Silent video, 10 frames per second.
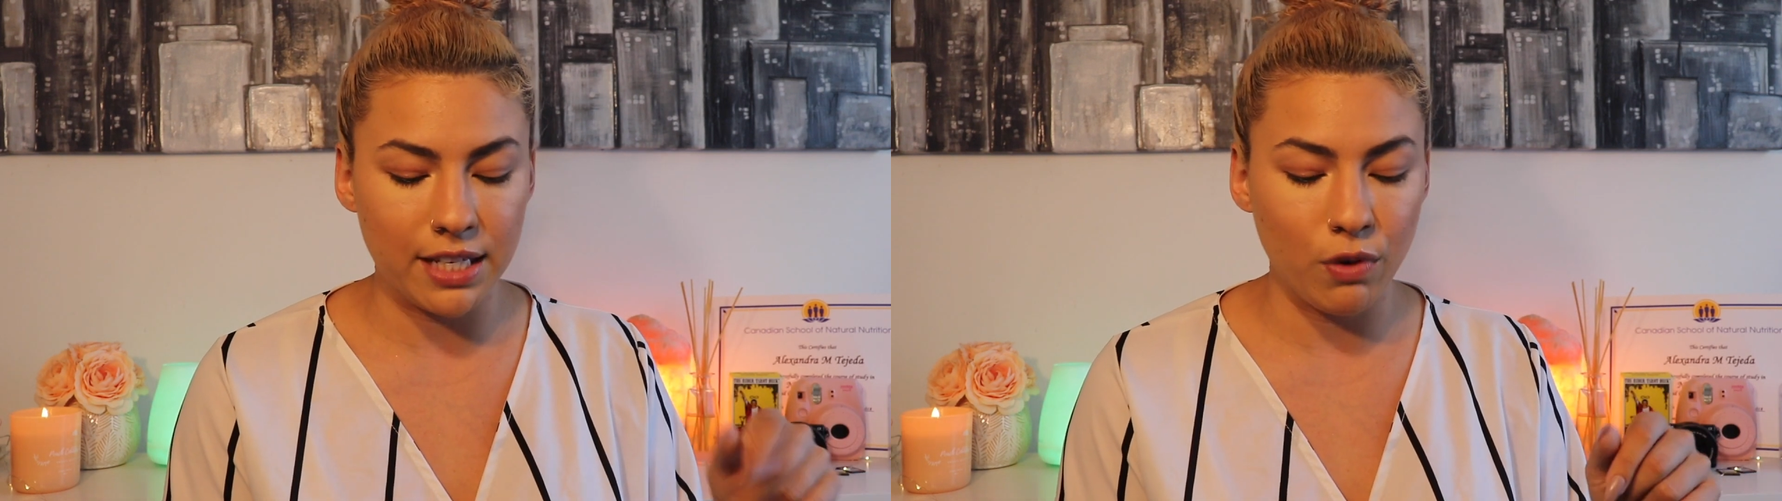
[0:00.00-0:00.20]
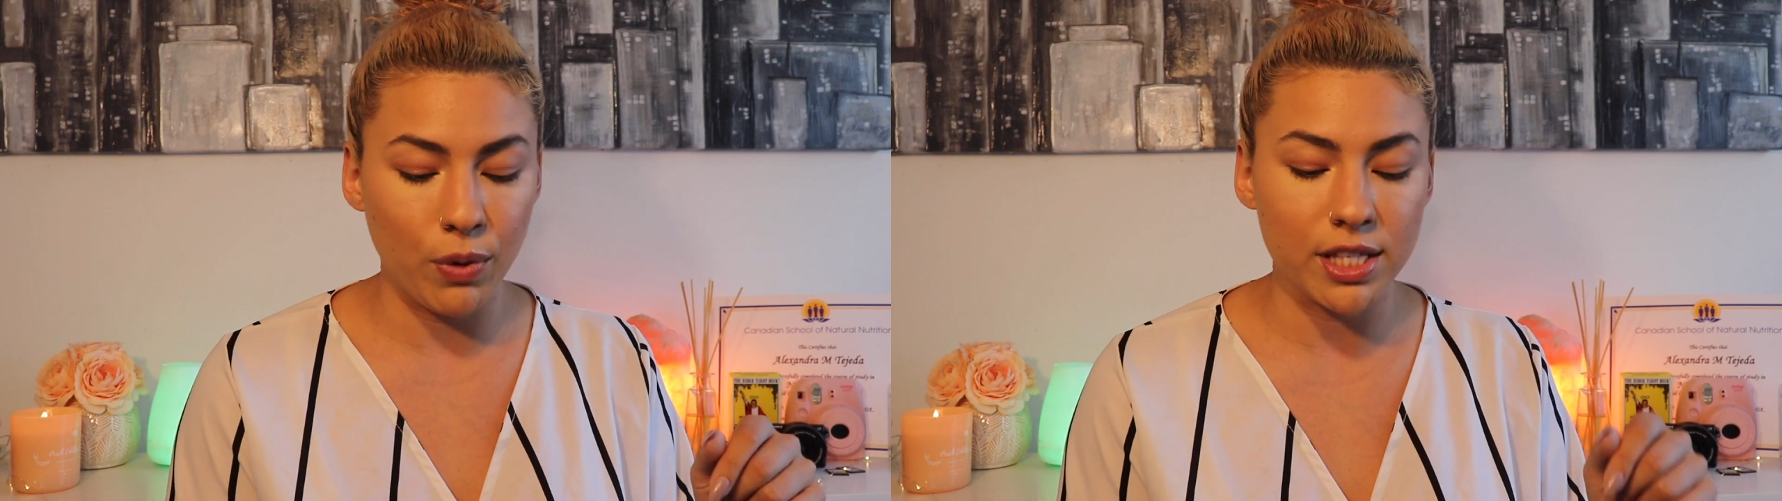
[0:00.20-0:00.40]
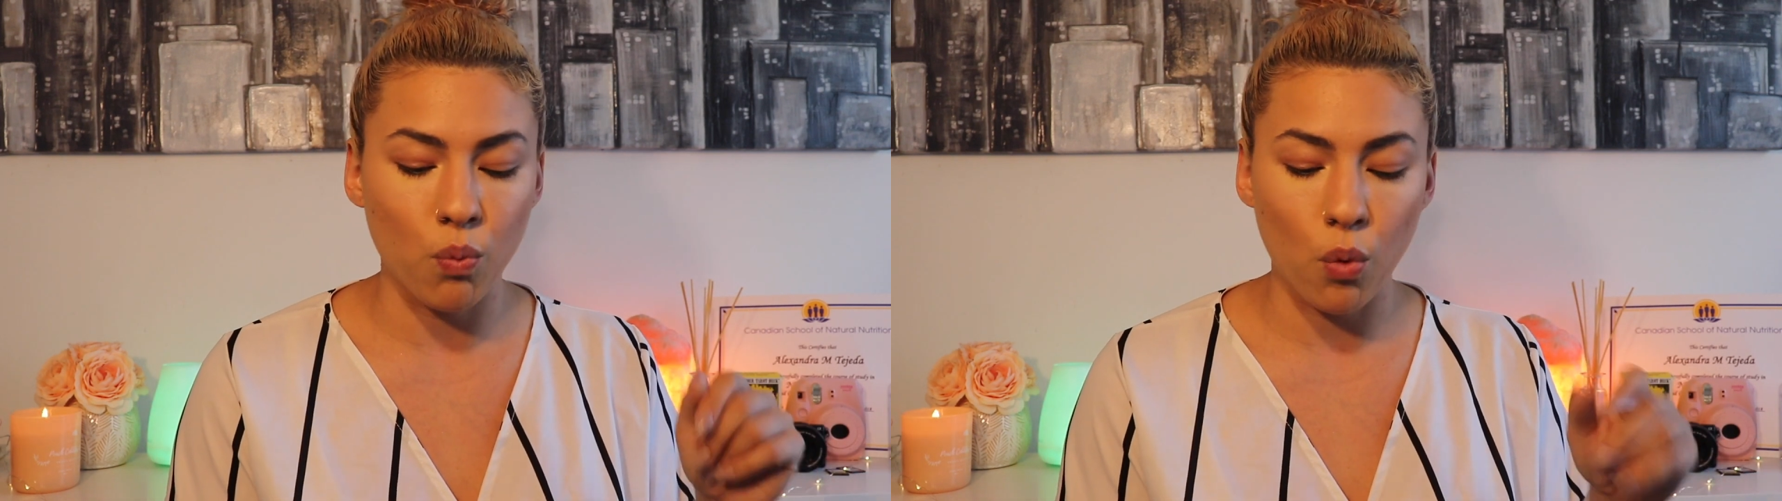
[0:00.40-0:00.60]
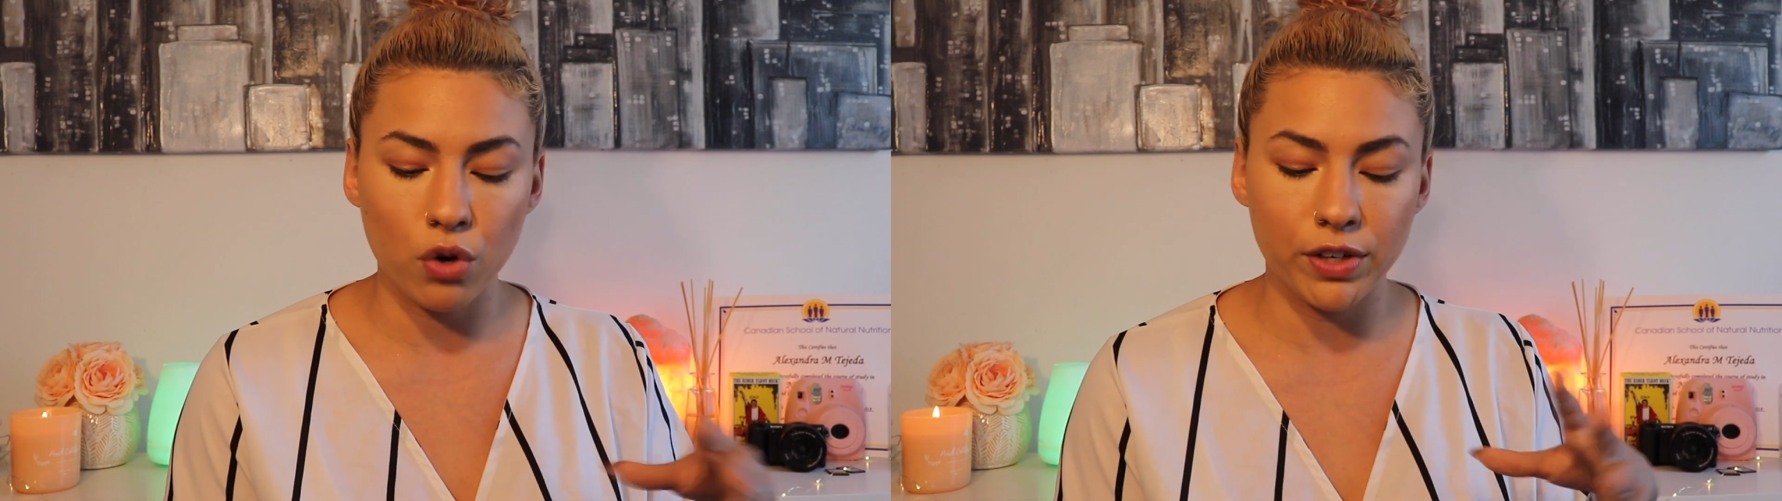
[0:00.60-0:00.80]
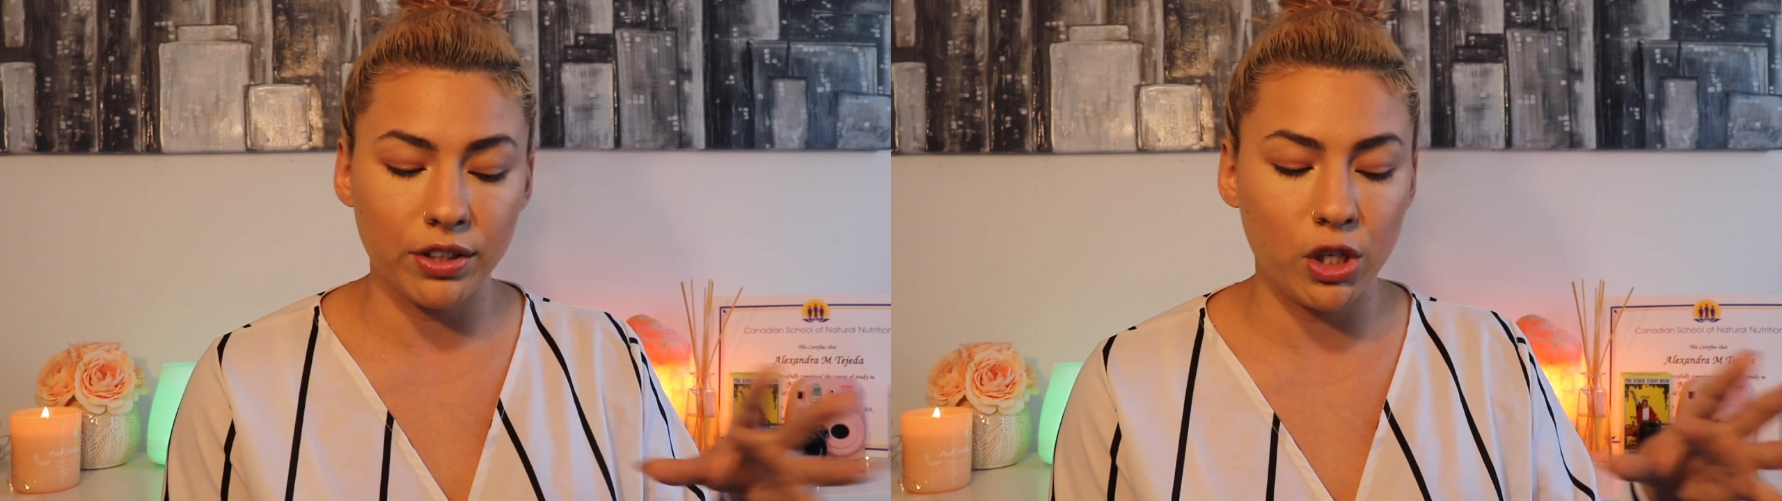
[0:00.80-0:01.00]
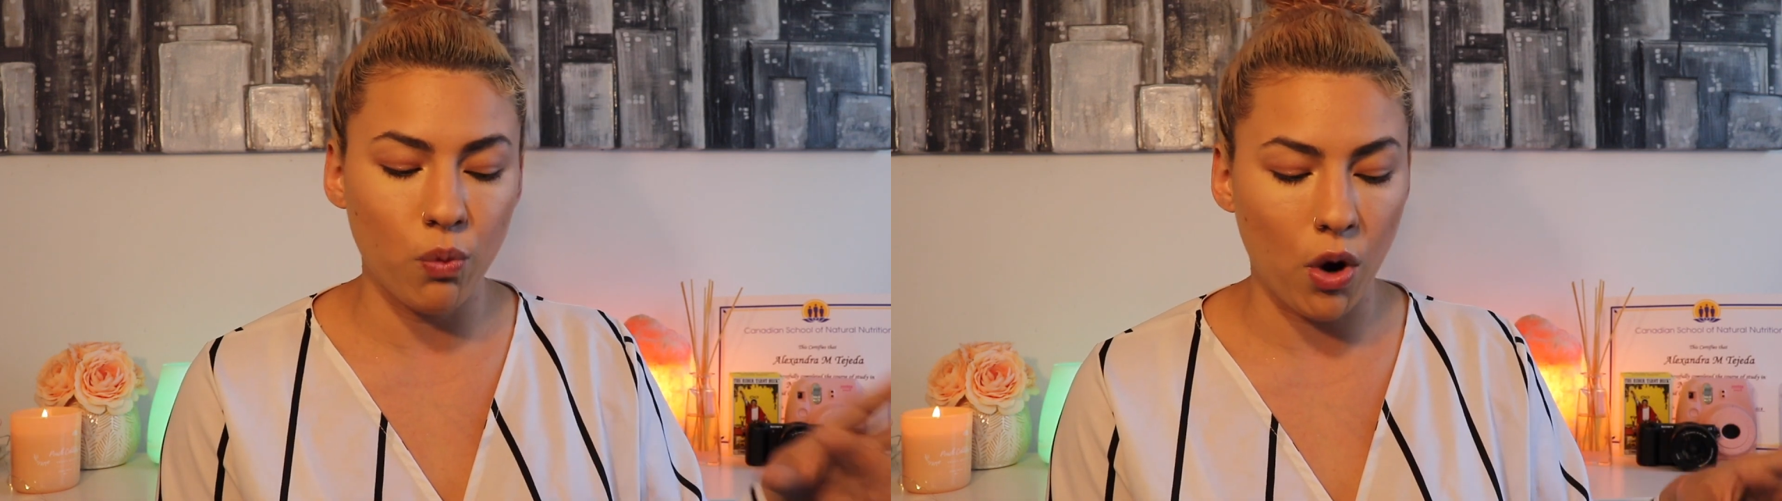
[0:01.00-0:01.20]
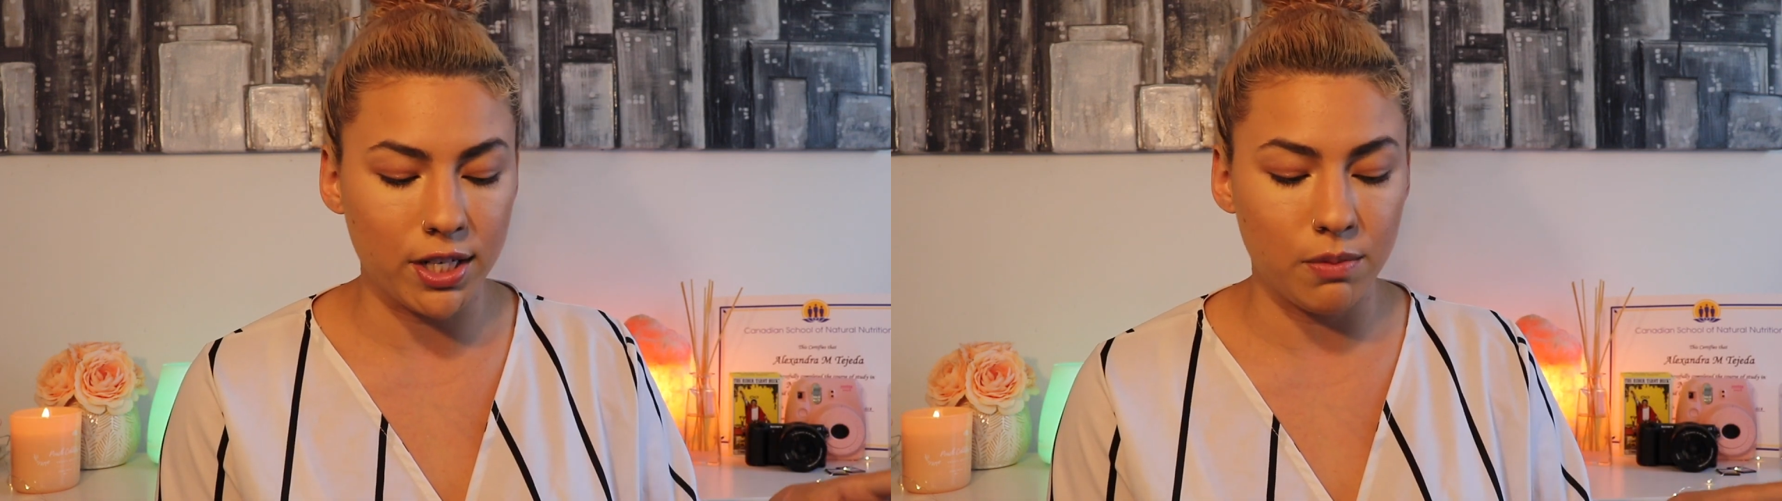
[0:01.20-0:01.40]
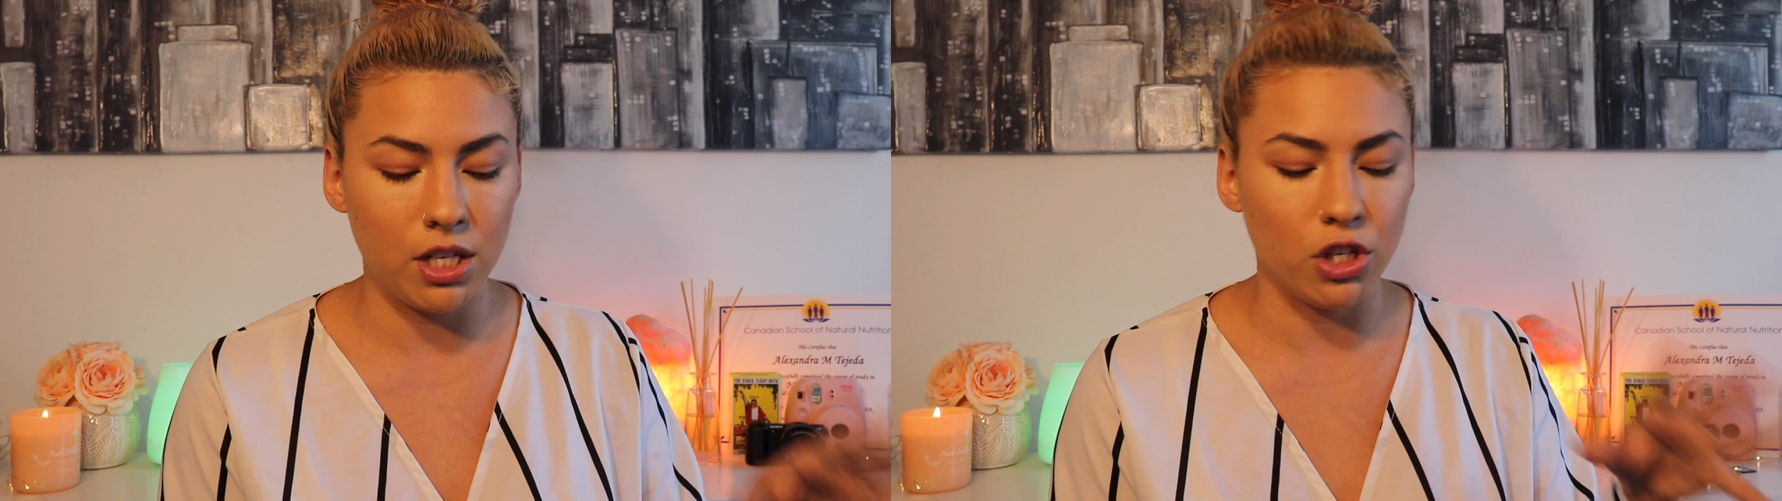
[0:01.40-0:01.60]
even when it's more real than you want it to be,